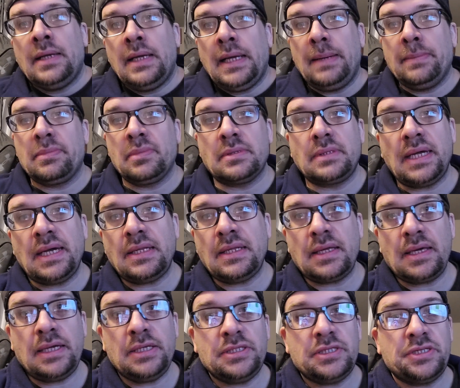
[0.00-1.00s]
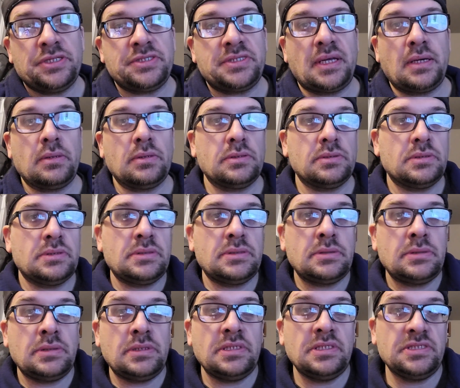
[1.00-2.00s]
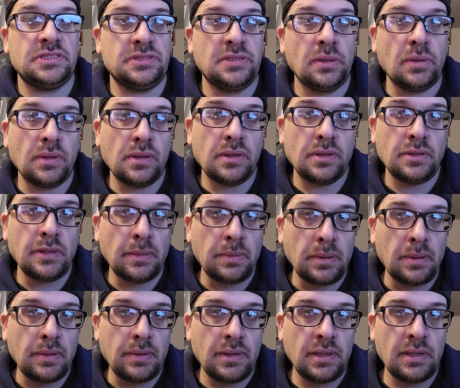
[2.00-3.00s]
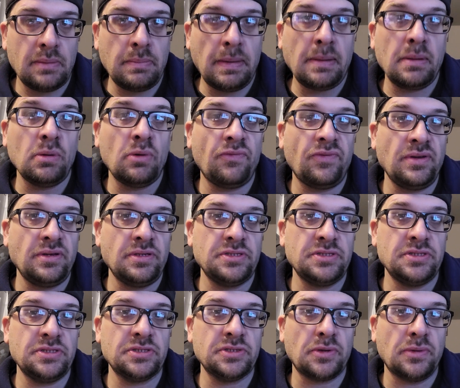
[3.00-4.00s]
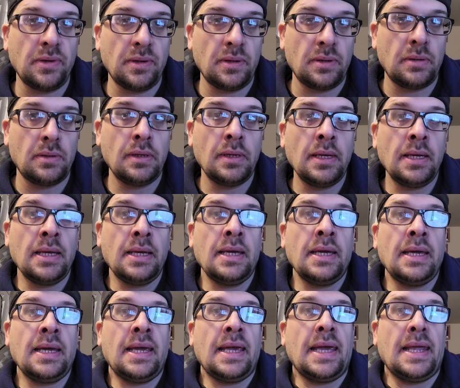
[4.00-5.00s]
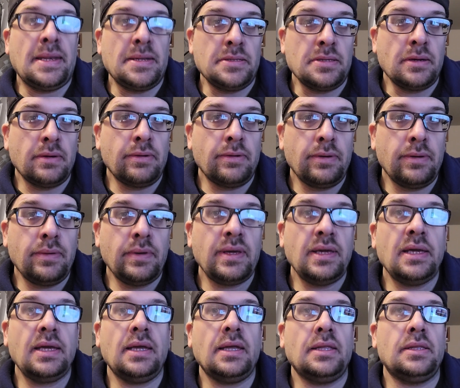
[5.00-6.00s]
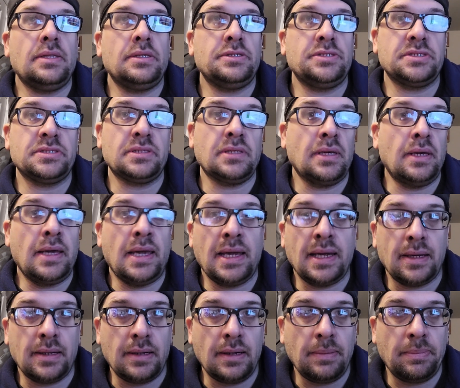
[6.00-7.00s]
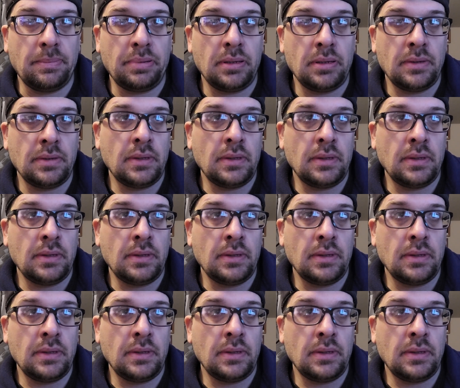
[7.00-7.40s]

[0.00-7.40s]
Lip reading: I'm glad that AJ Styles is still in the WWE. Maybe he'll finish his career in the WWE and just hang it up.